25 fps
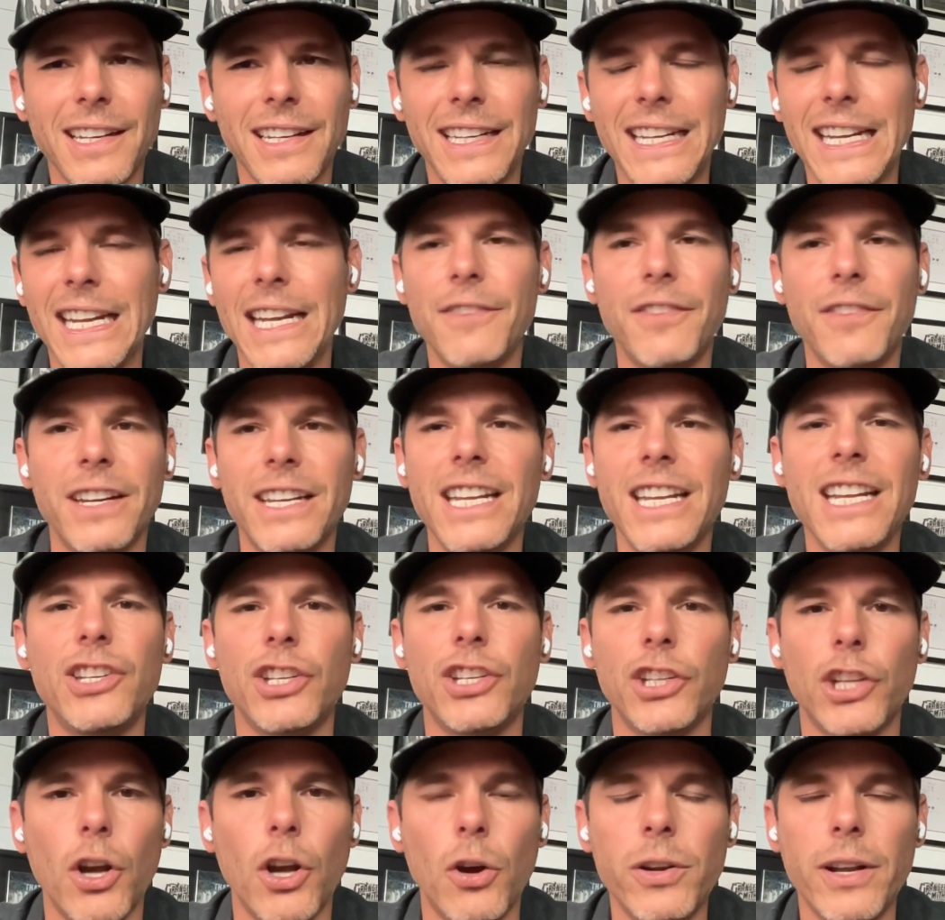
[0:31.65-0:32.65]
even need
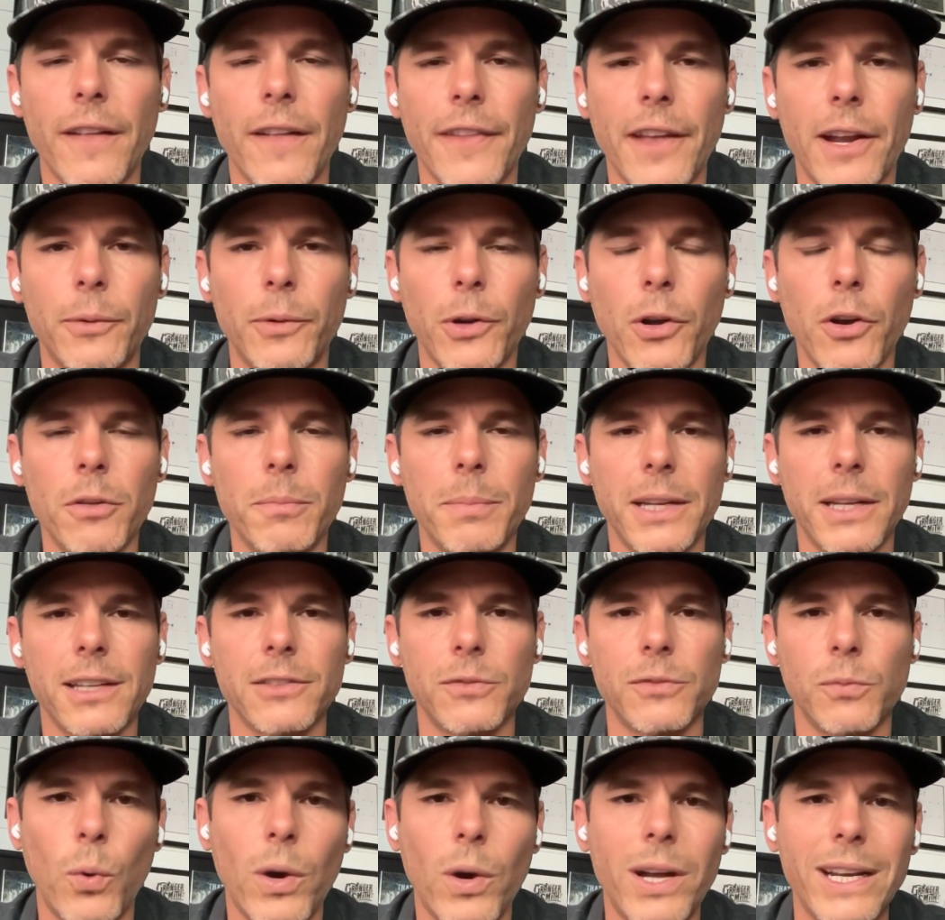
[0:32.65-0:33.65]
to go down that road,
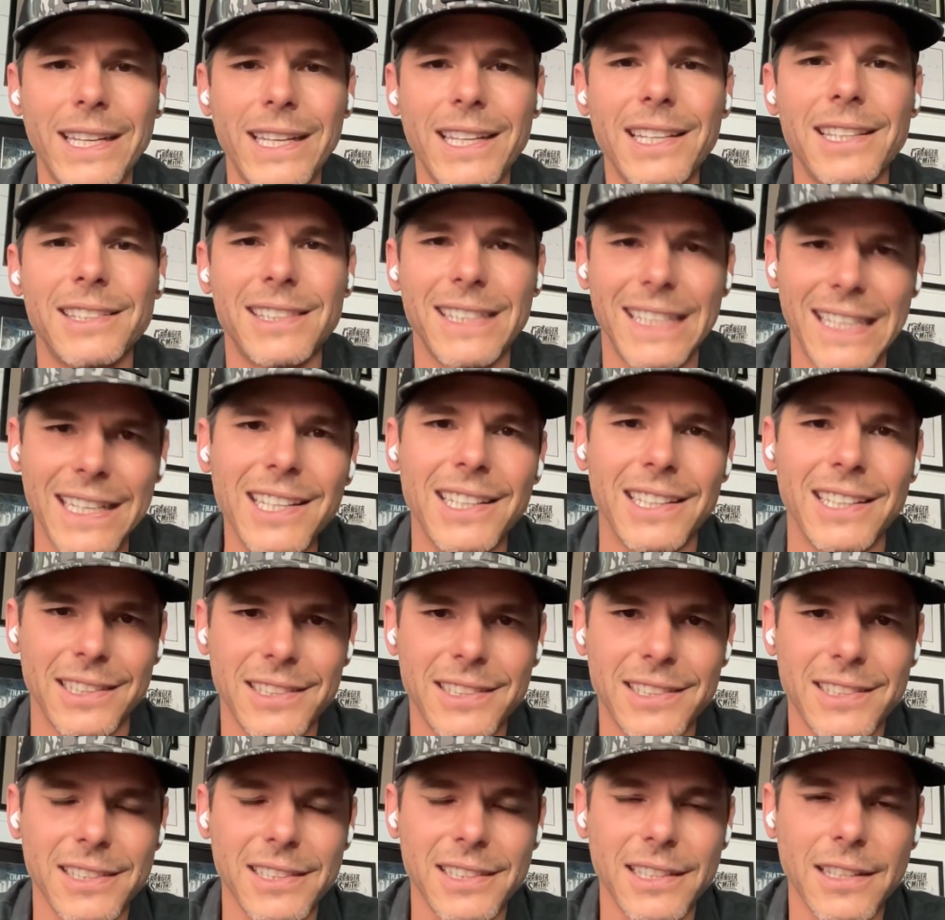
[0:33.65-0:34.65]
because what
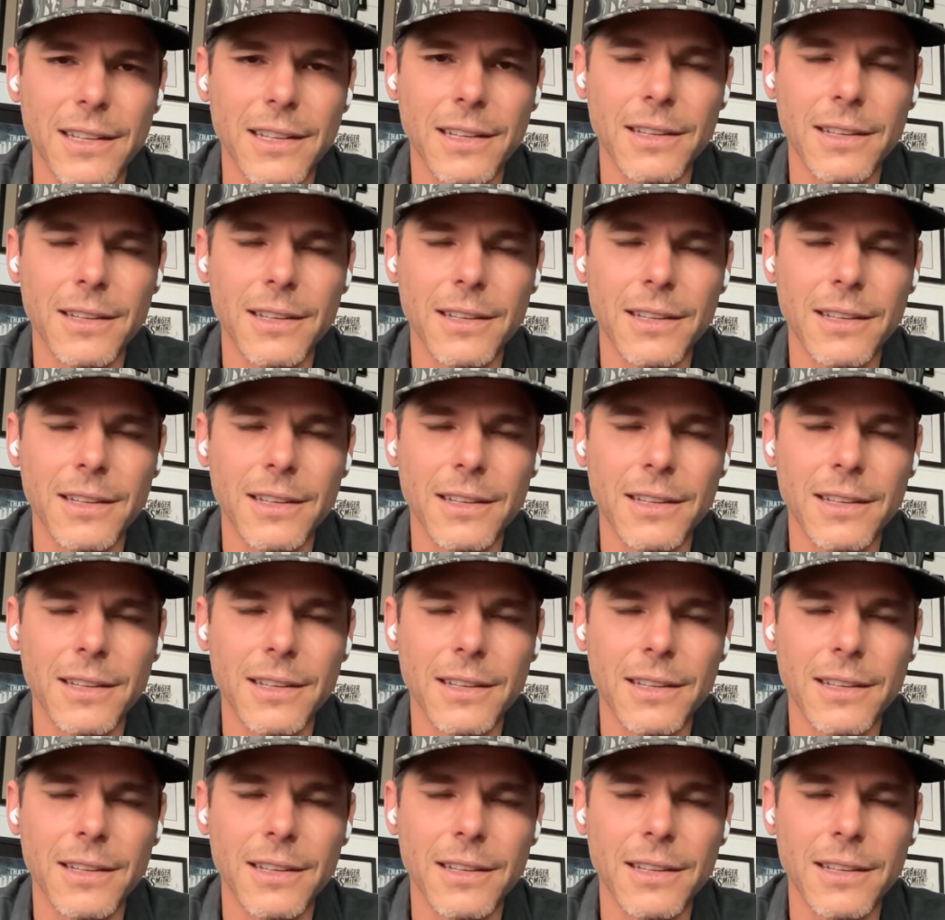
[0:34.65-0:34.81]
is.